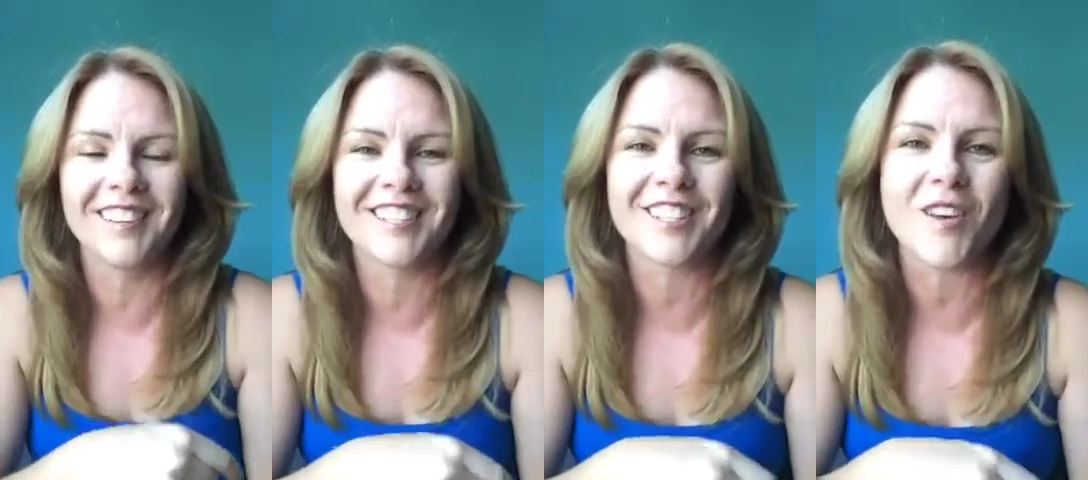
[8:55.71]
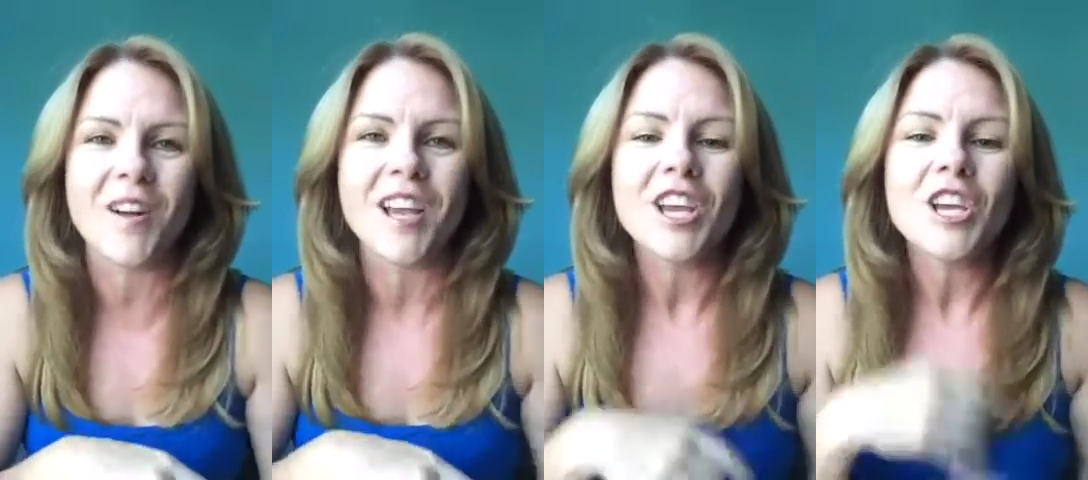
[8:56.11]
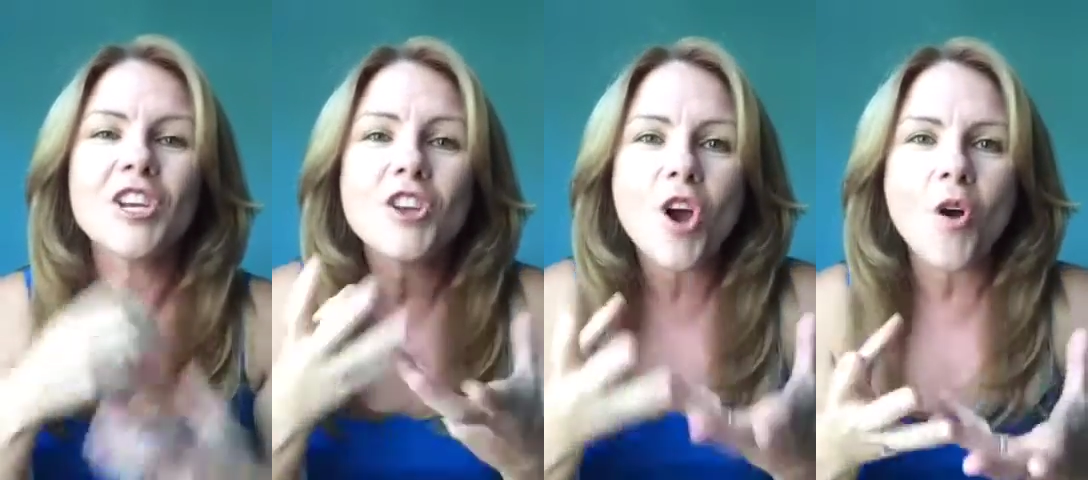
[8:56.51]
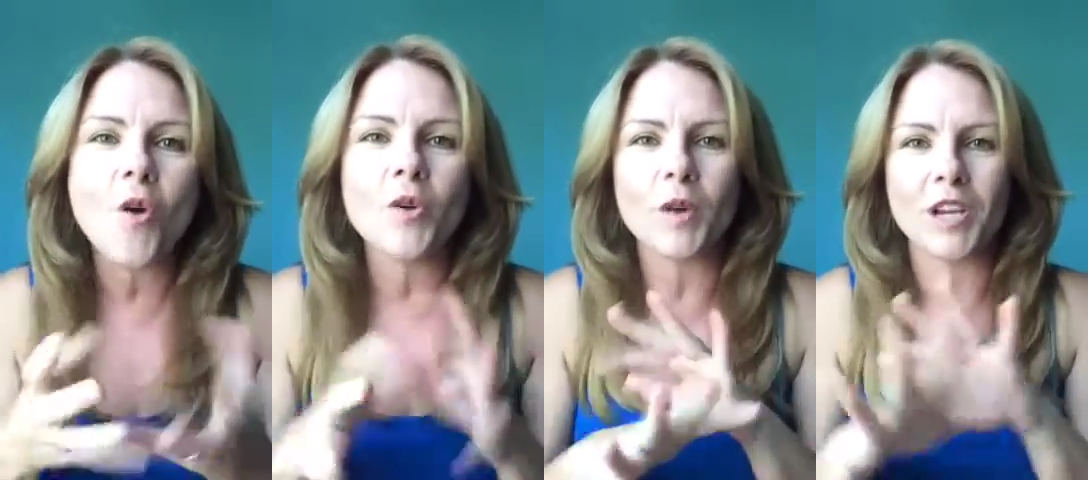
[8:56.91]
so
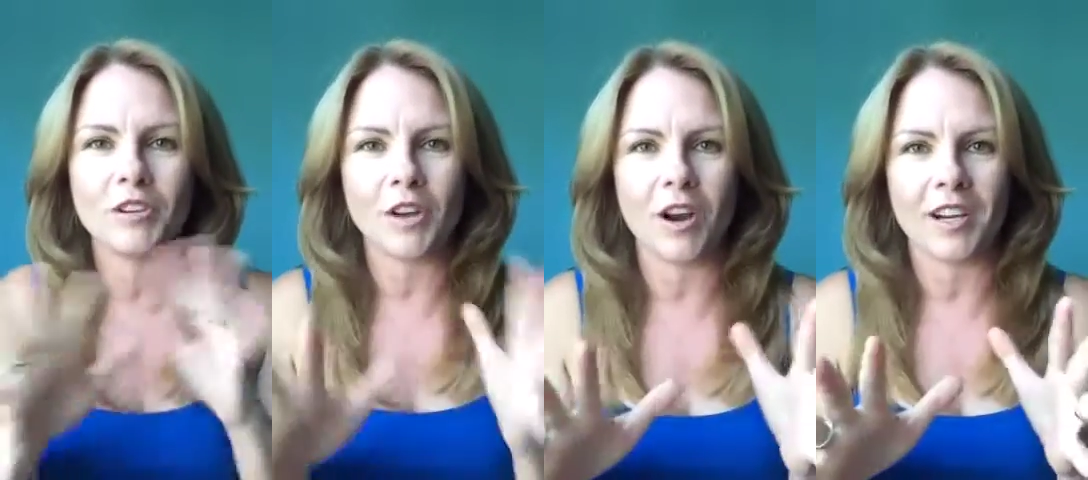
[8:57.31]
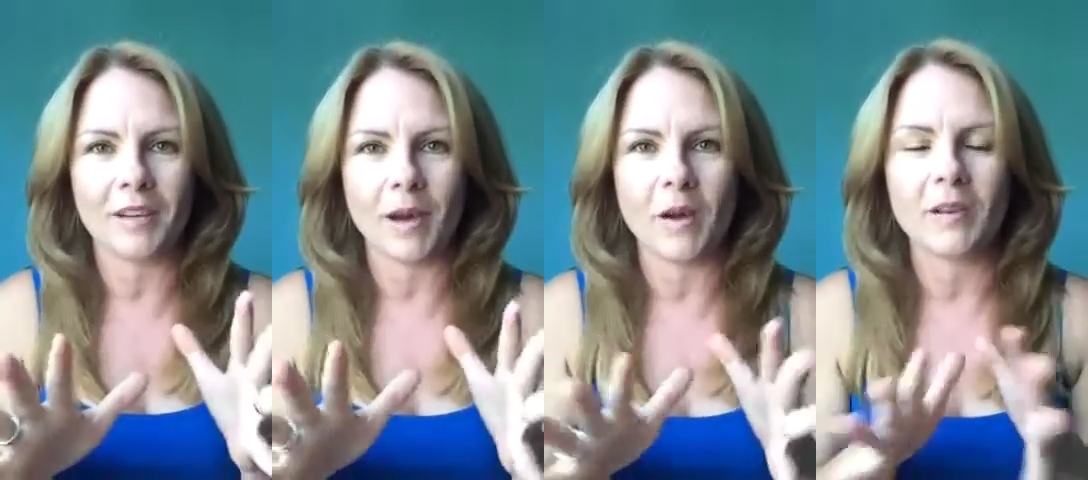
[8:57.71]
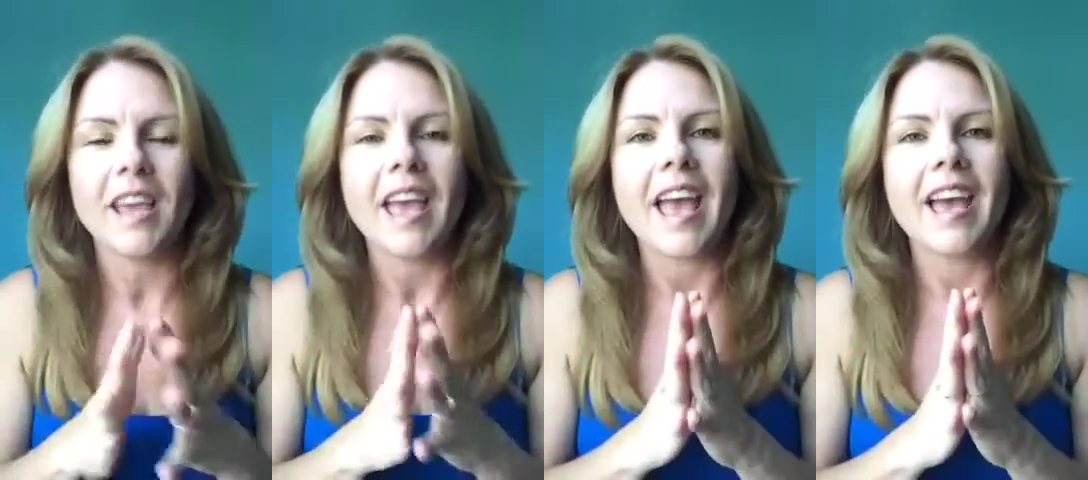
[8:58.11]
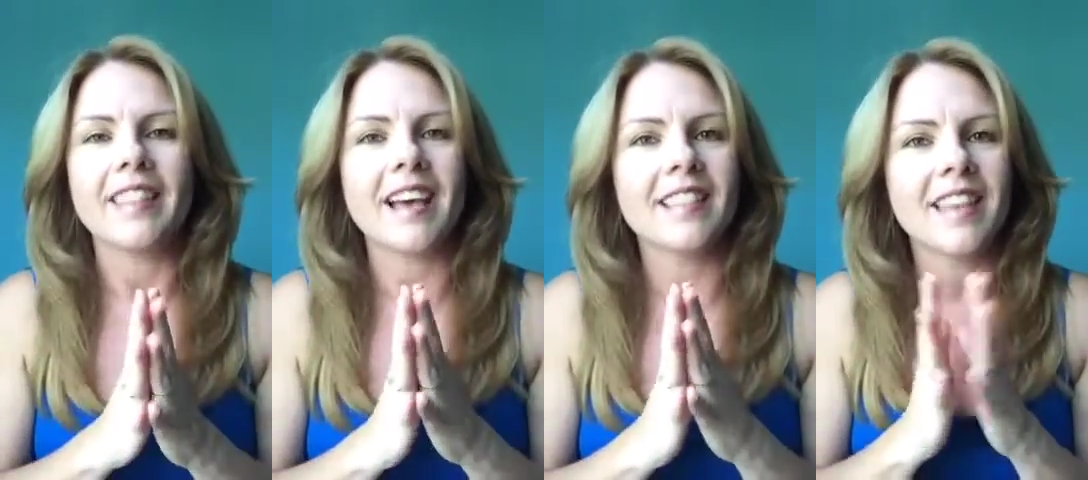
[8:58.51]
know what you're talking about.
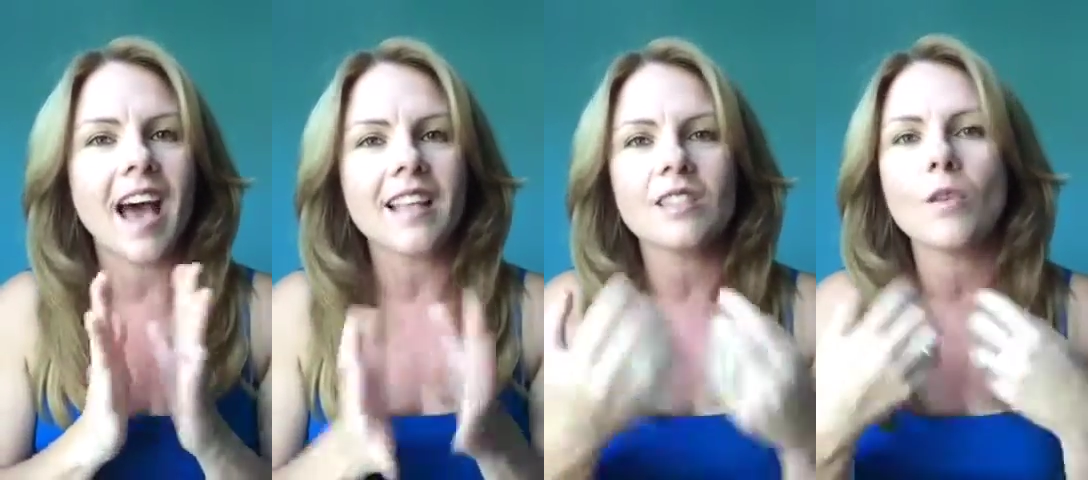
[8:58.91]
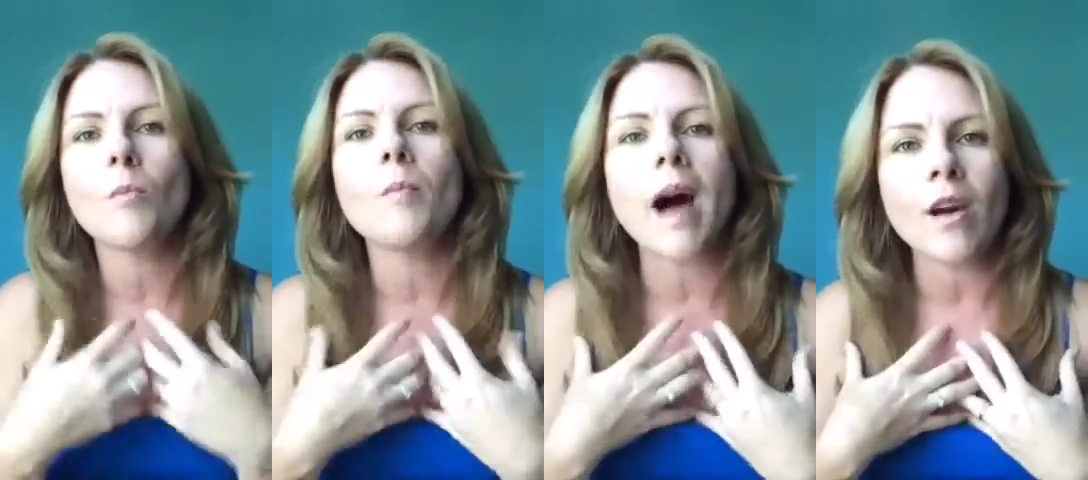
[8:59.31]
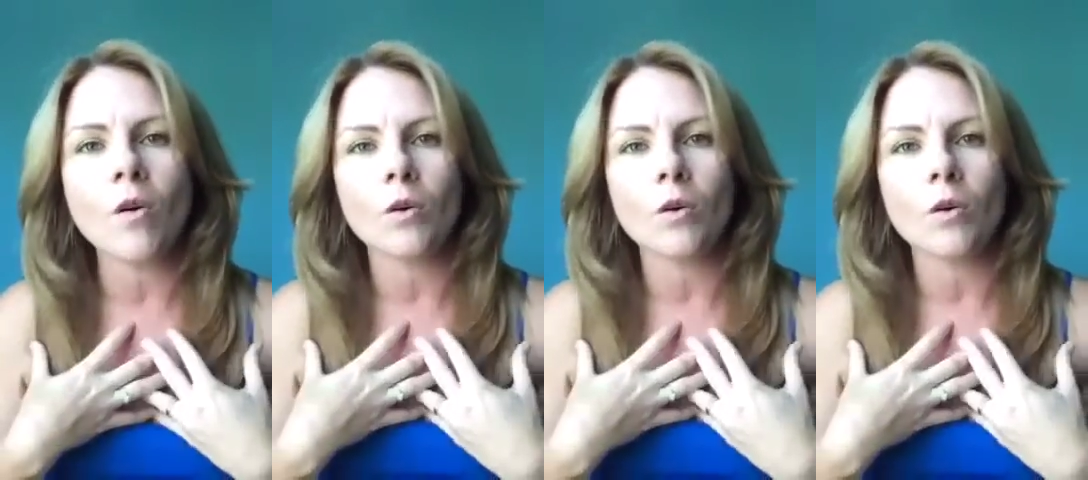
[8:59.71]
And that that's my whole